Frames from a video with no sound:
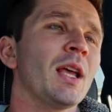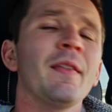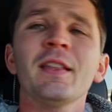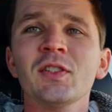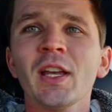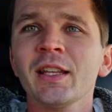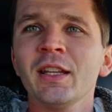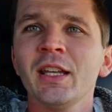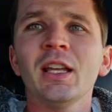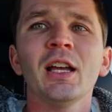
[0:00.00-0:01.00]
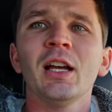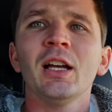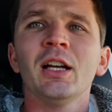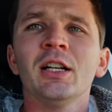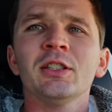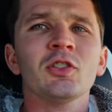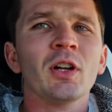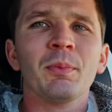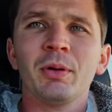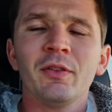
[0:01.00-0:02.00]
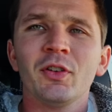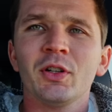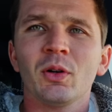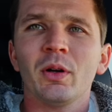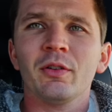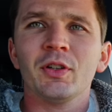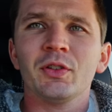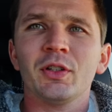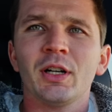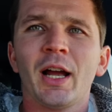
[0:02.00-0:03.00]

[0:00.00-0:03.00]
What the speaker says: And then secondly, just try to pre-fill your oil filter.